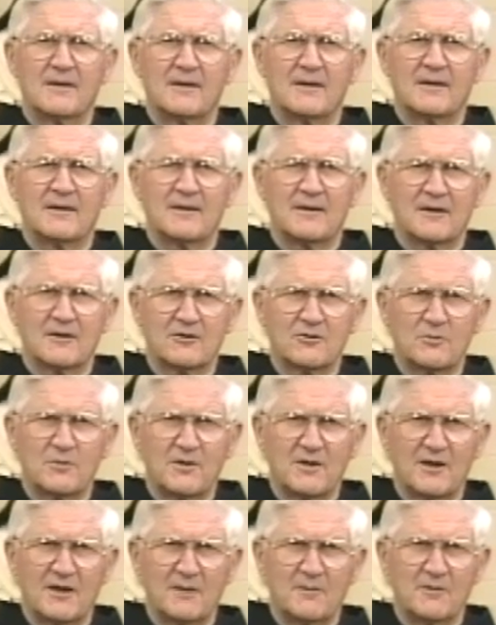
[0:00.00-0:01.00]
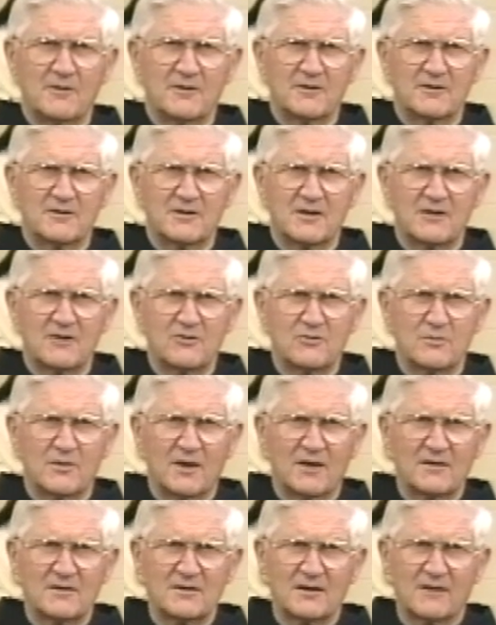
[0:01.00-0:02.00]
And yet to be able to say to
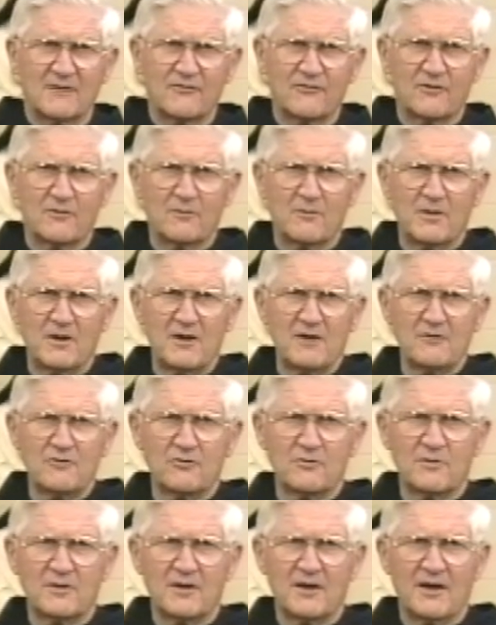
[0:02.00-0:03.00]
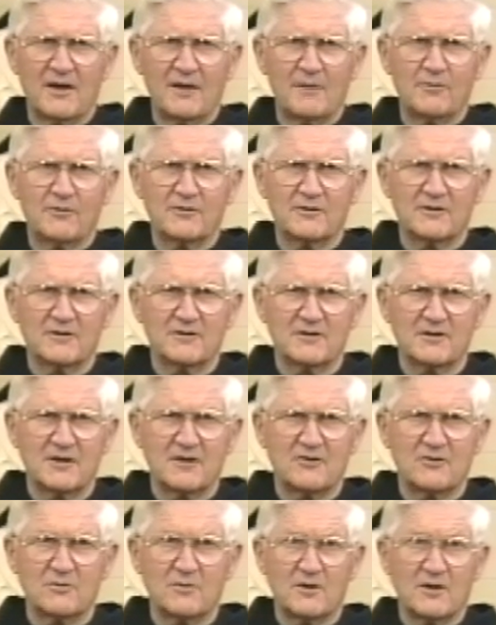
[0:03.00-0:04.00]
myself, for me to be able to say
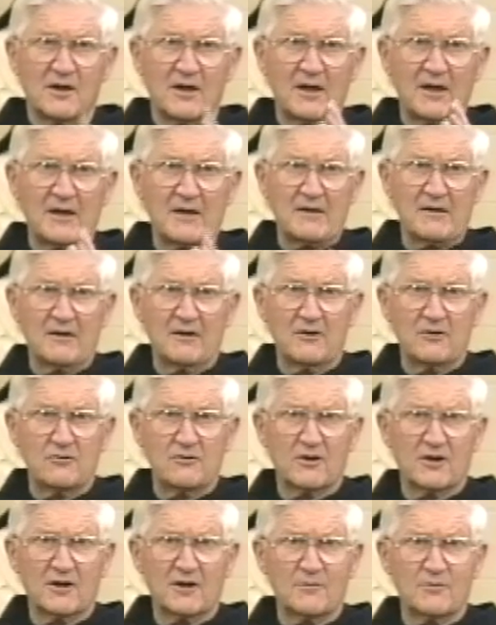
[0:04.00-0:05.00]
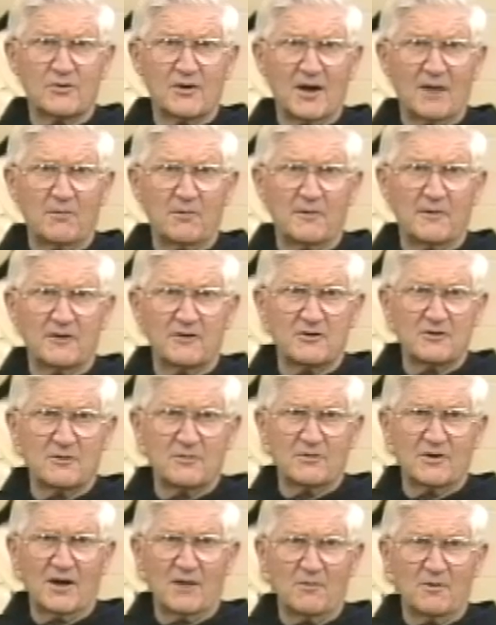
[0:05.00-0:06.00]
to me, hey, you got a problem, that's your
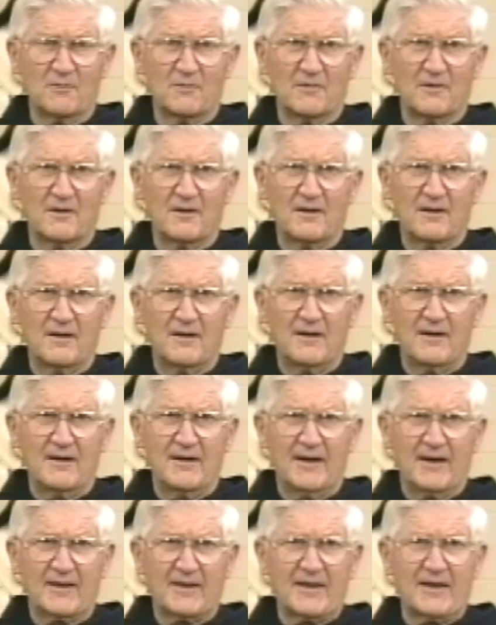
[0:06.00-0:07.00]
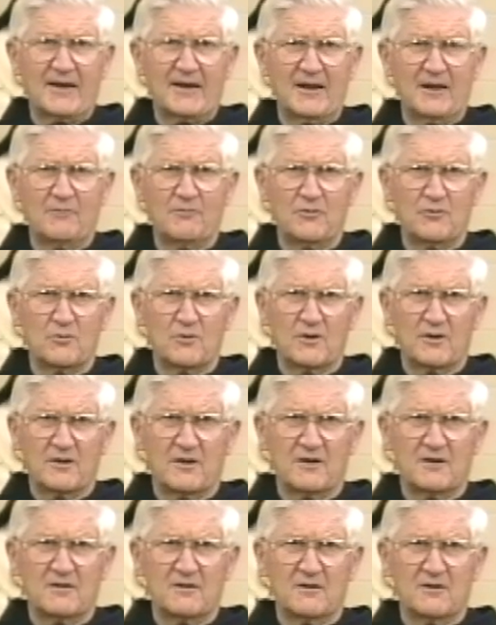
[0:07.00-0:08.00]
problem. I can't help you with
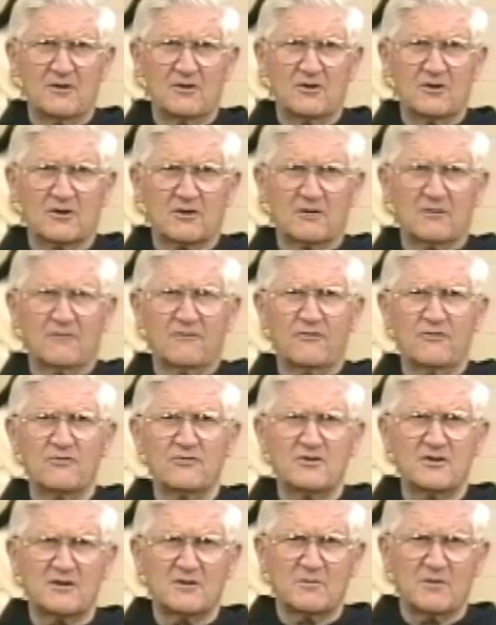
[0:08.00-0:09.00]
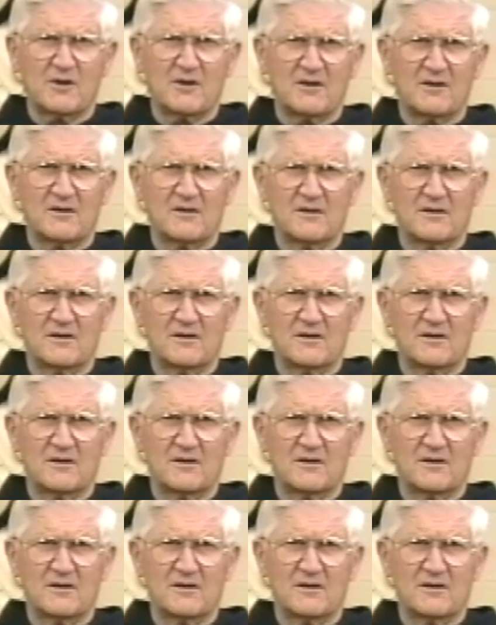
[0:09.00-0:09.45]
it, you're confusing me.